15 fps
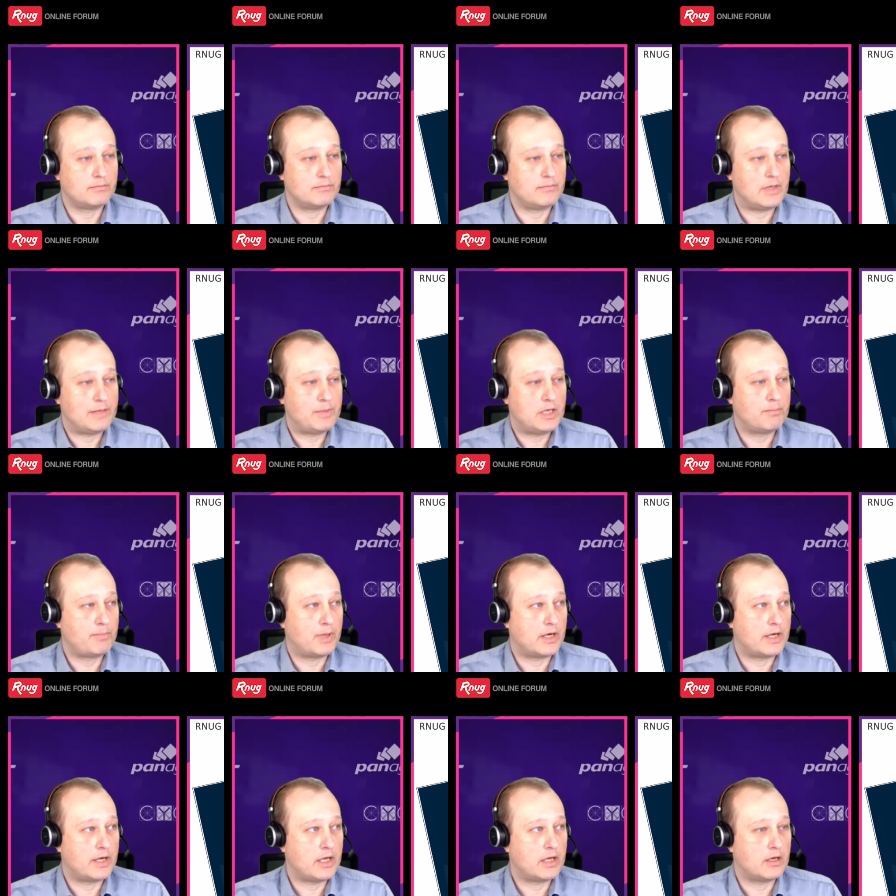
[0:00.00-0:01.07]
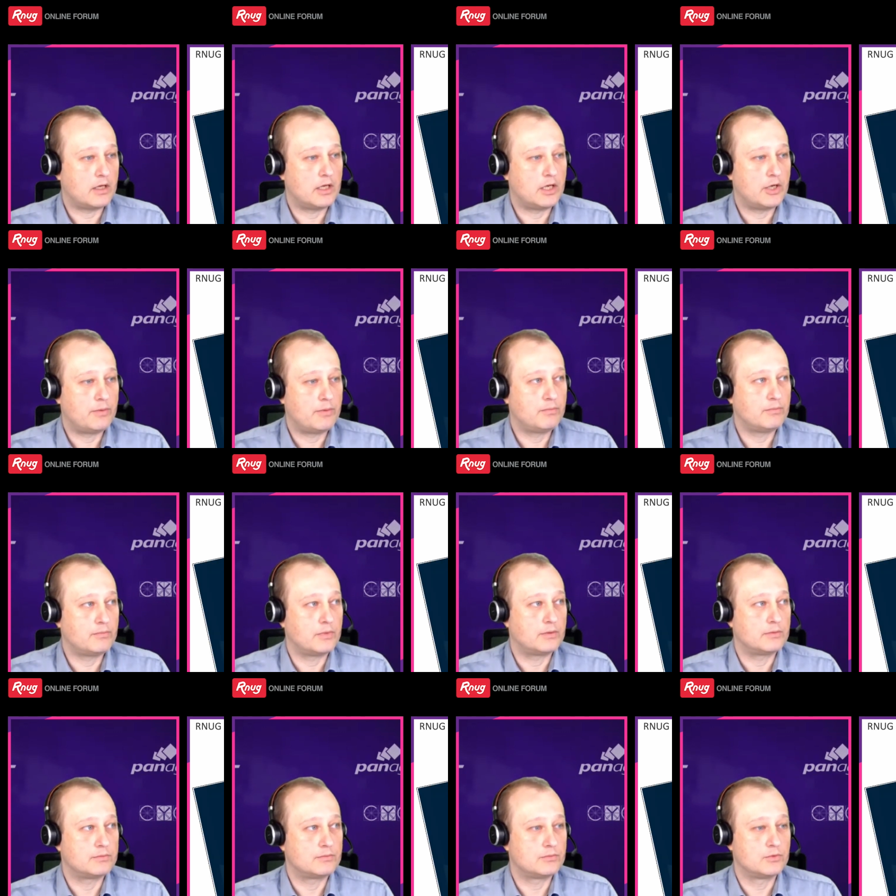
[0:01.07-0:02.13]
Maybe by
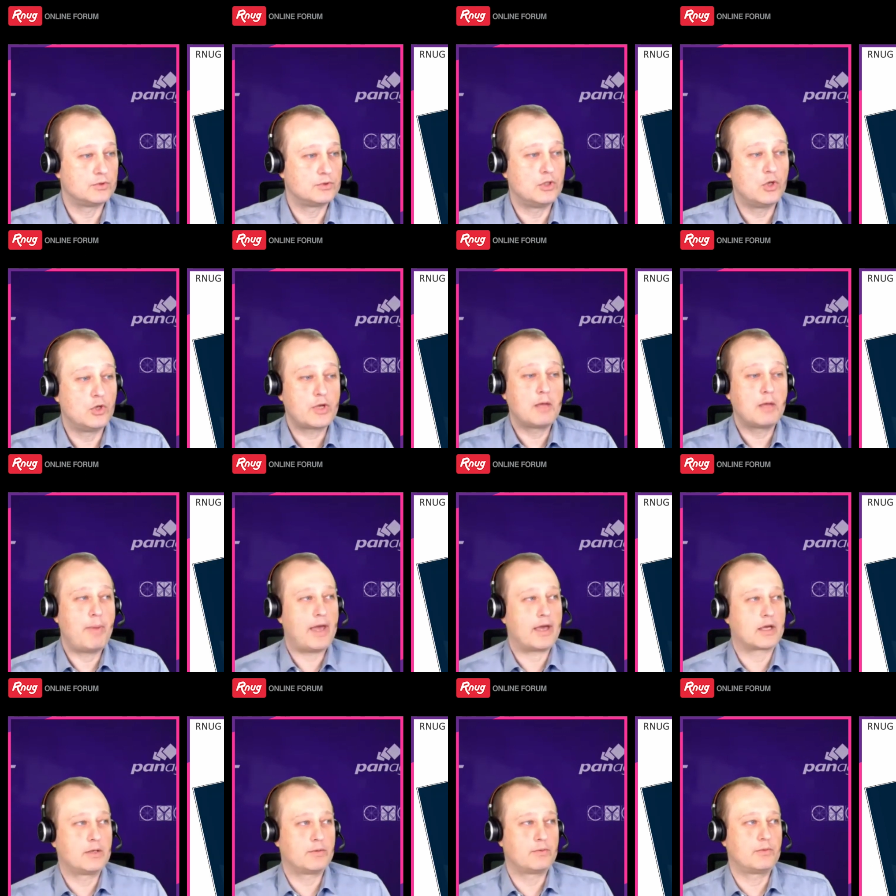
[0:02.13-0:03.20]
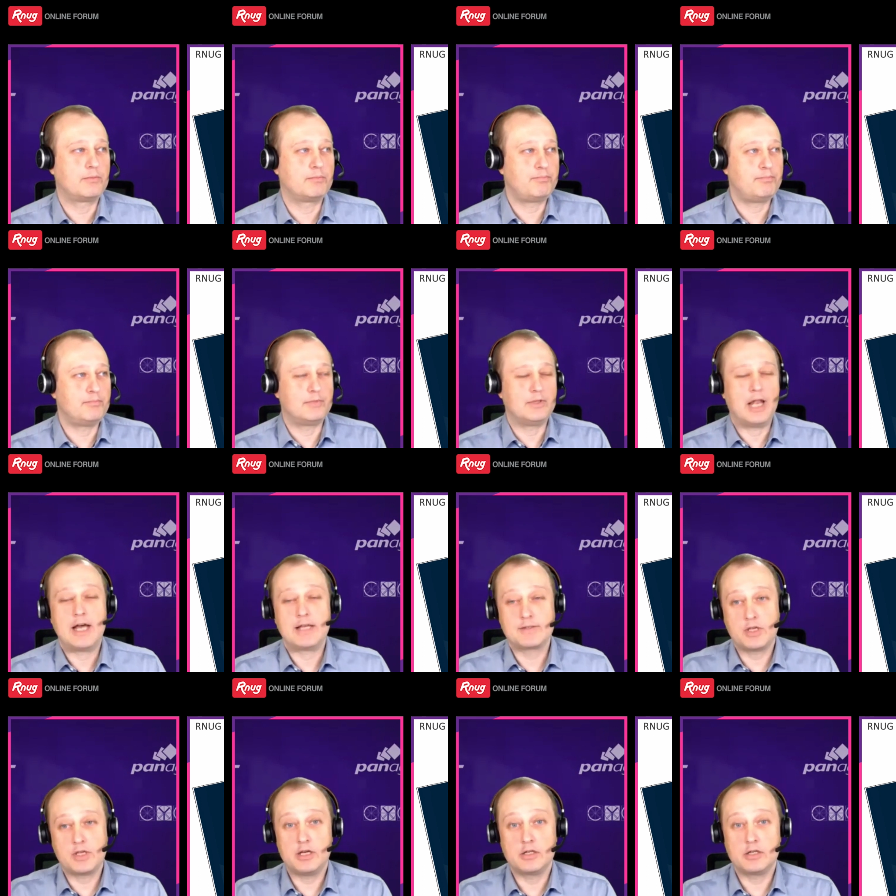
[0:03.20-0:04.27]
looking back.
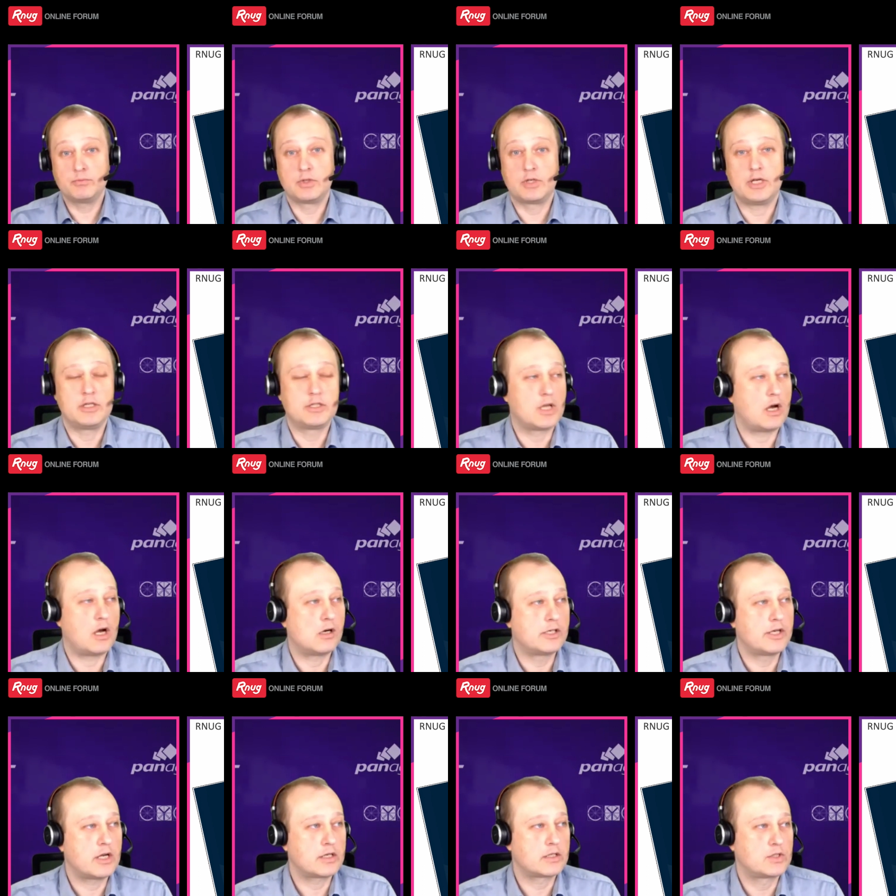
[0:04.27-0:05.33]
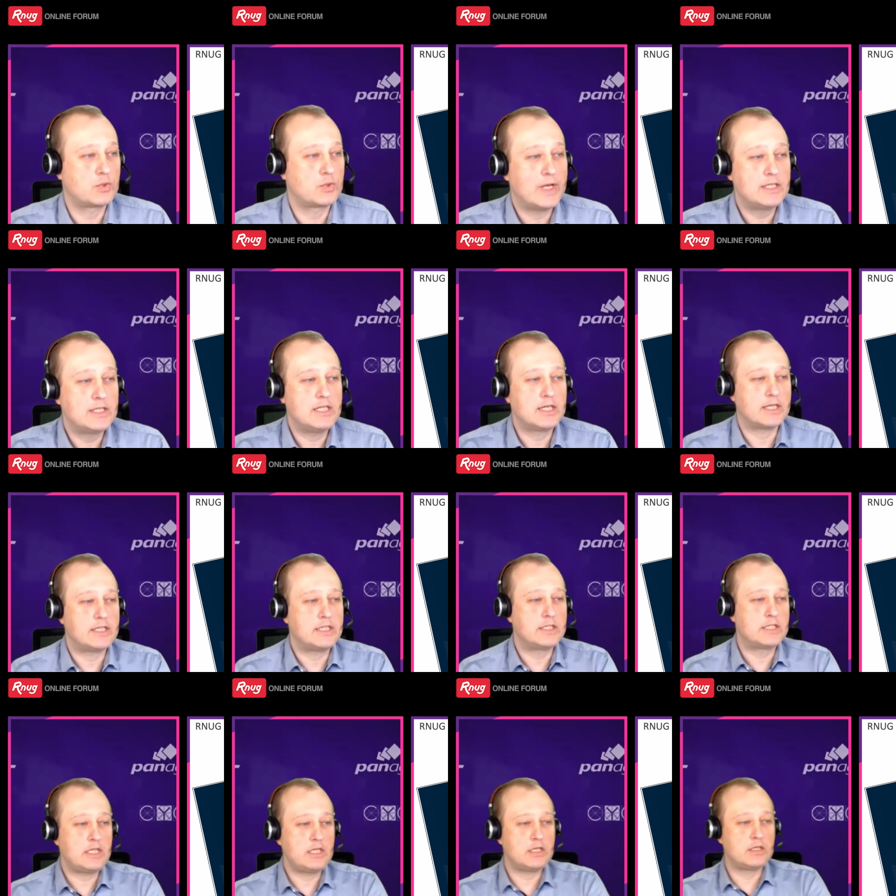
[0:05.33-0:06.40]
Last year at RNUG
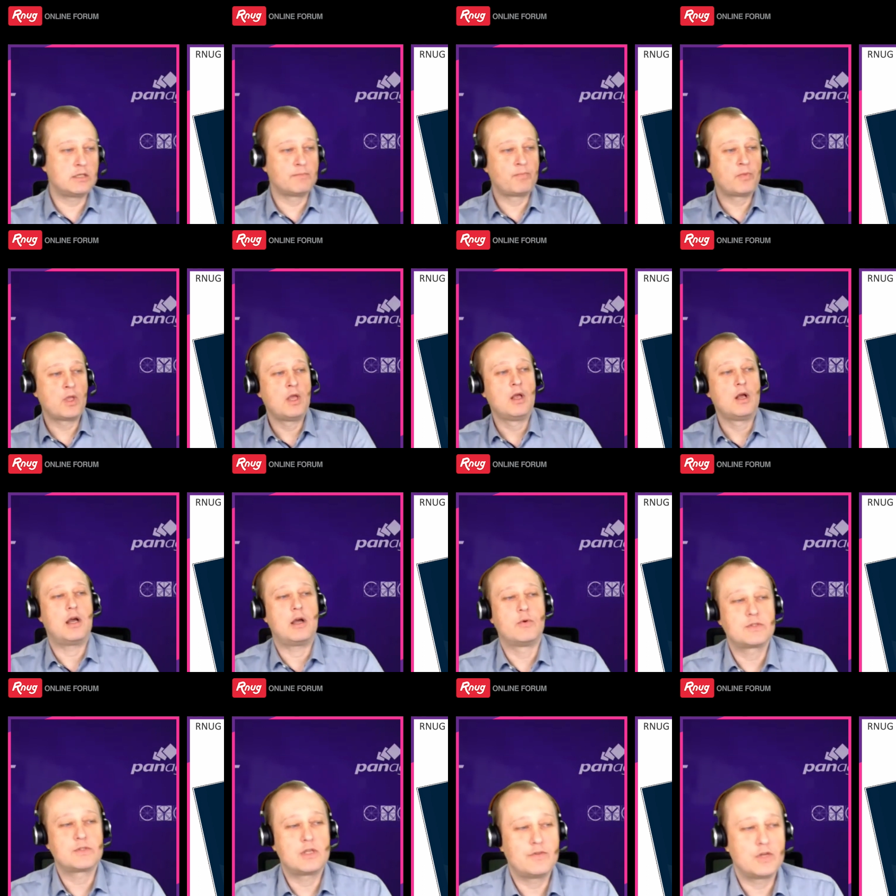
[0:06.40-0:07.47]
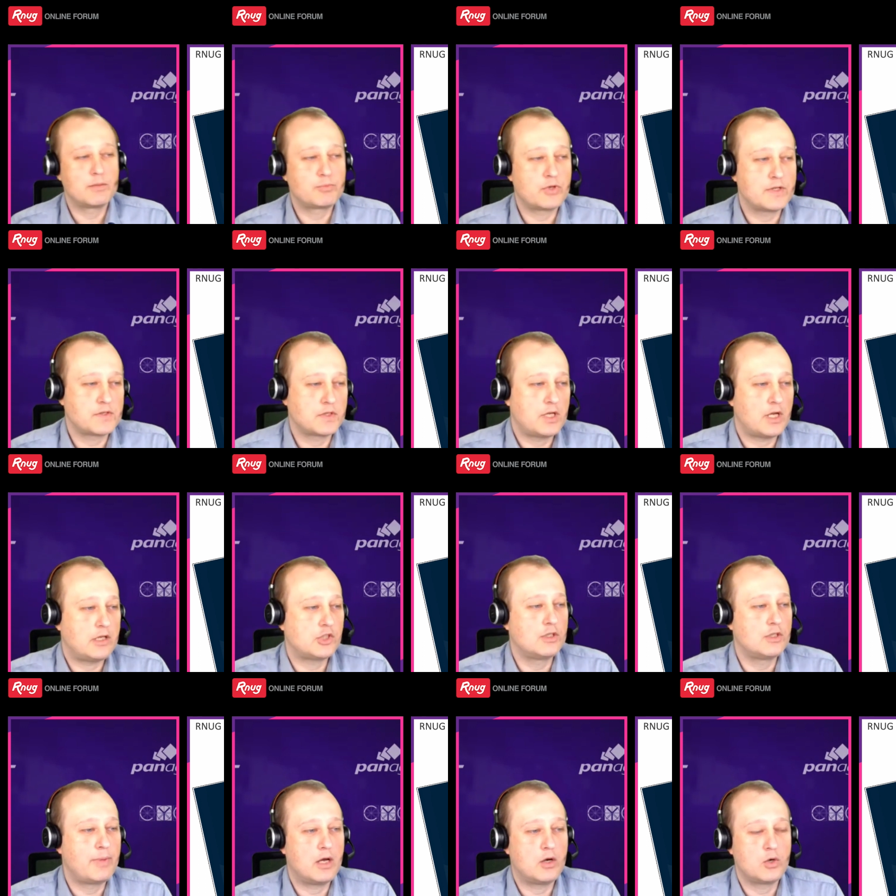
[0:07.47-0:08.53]
2019, I was giving a
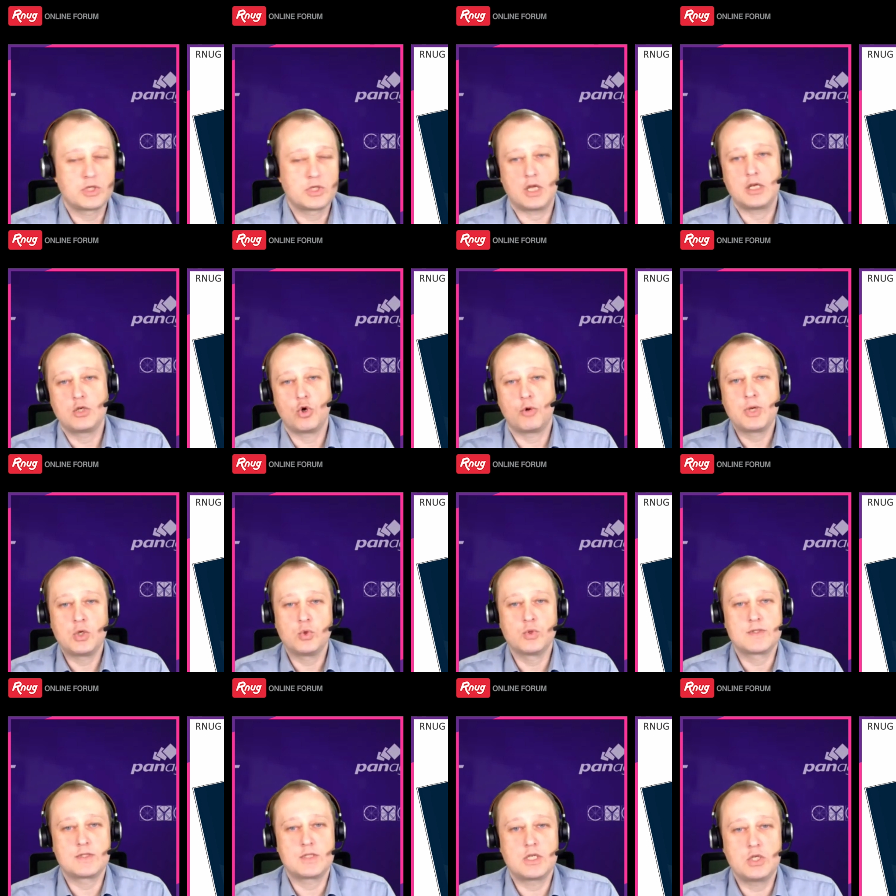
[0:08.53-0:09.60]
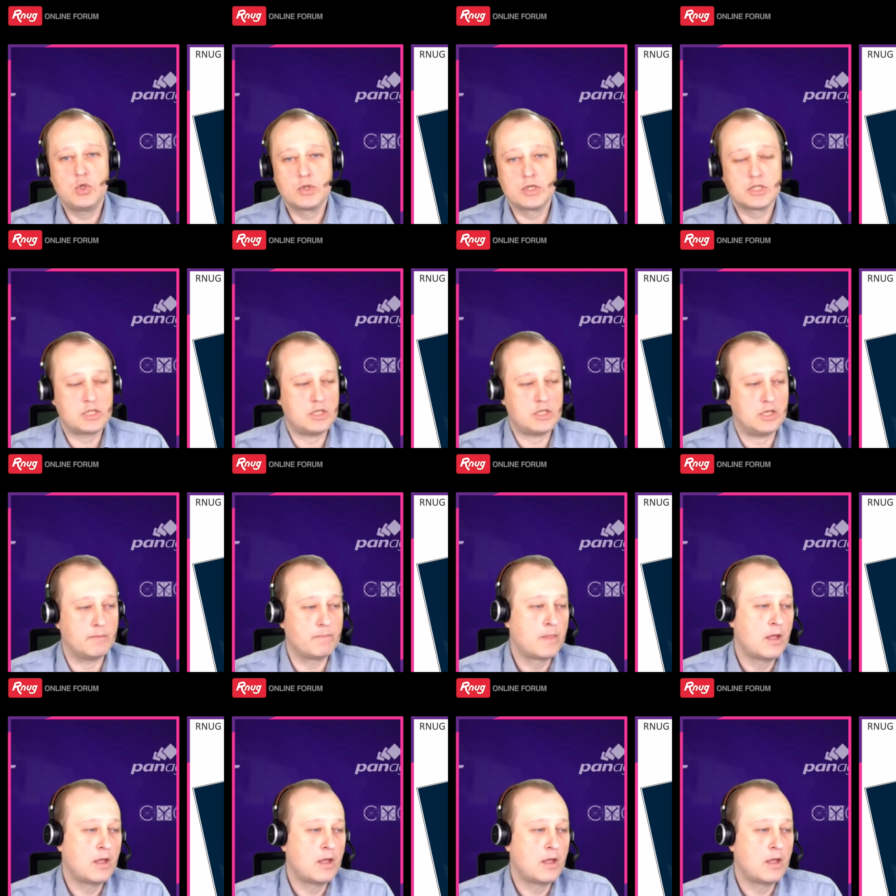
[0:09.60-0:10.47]
presentation about Domino Security,